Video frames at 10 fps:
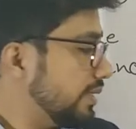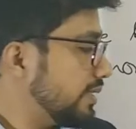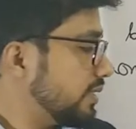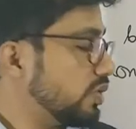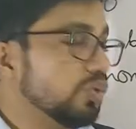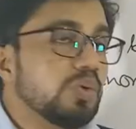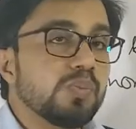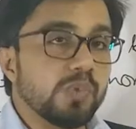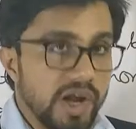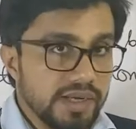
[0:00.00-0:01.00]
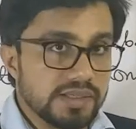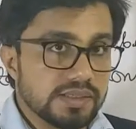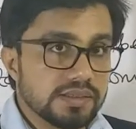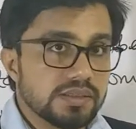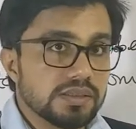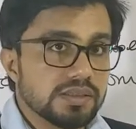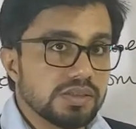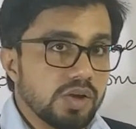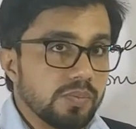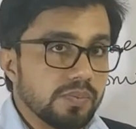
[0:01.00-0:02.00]
this is 2 point,
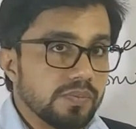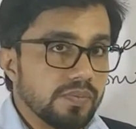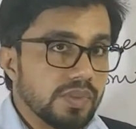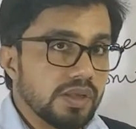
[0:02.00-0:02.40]
stop.